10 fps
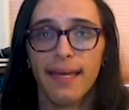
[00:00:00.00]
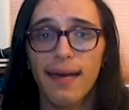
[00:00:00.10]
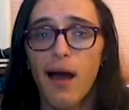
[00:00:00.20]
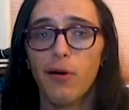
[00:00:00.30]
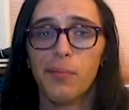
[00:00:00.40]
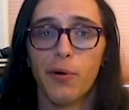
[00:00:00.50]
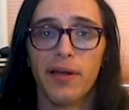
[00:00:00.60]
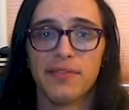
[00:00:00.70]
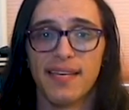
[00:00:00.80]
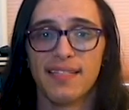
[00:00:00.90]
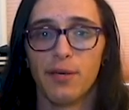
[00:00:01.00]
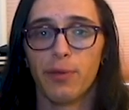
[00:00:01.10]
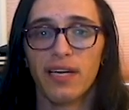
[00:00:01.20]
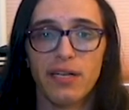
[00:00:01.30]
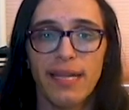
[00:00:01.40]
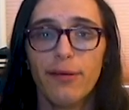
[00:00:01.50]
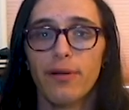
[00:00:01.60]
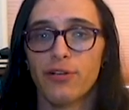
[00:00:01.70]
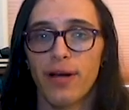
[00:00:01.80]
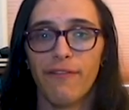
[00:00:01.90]
Higaonna Morio-sensei would continue
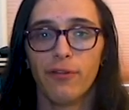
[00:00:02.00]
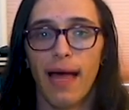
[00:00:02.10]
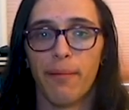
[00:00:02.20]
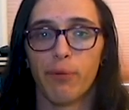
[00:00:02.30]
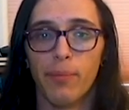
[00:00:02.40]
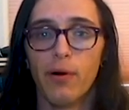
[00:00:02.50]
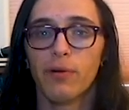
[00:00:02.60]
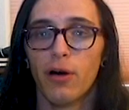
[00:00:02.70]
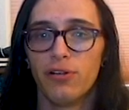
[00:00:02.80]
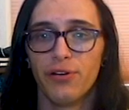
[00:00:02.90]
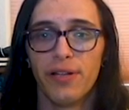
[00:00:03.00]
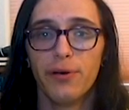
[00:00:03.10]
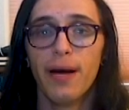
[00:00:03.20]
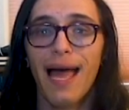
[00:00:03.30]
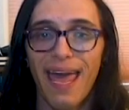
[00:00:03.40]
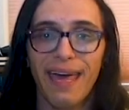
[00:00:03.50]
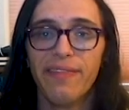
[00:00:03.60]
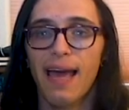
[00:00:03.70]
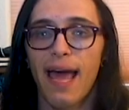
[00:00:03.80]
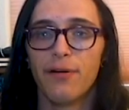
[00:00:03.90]
to travel and promote Goju-Ryu
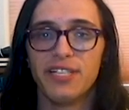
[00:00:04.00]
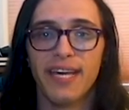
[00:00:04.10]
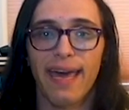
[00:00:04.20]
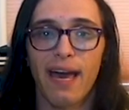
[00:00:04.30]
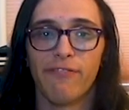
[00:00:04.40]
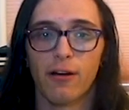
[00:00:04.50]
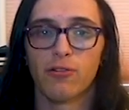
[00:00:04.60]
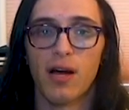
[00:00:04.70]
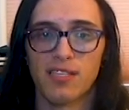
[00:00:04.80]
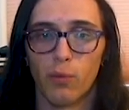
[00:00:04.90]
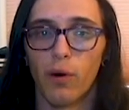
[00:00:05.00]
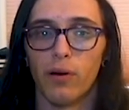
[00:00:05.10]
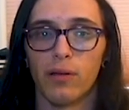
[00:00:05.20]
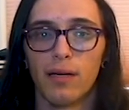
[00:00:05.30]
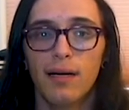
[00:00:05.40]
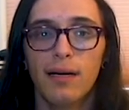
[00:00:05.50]
and the IOGKF across the world.